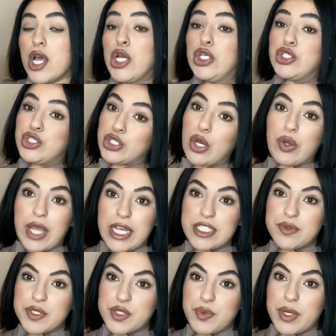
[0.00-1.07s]
So guess
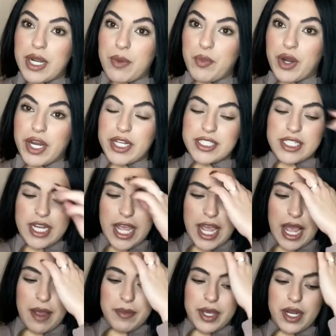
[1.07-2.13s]
which one I'm wearing today?
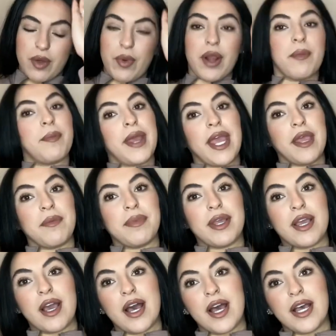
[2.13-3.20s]
I'm gonna wear Bae
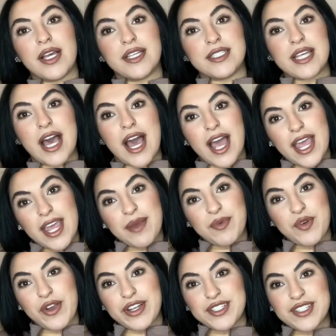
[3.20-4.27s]
because I am
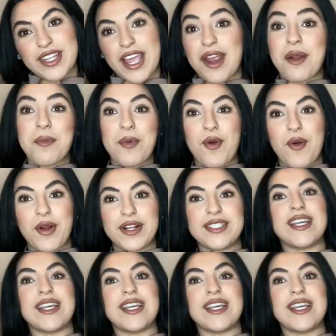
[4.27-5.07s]
going to the airport.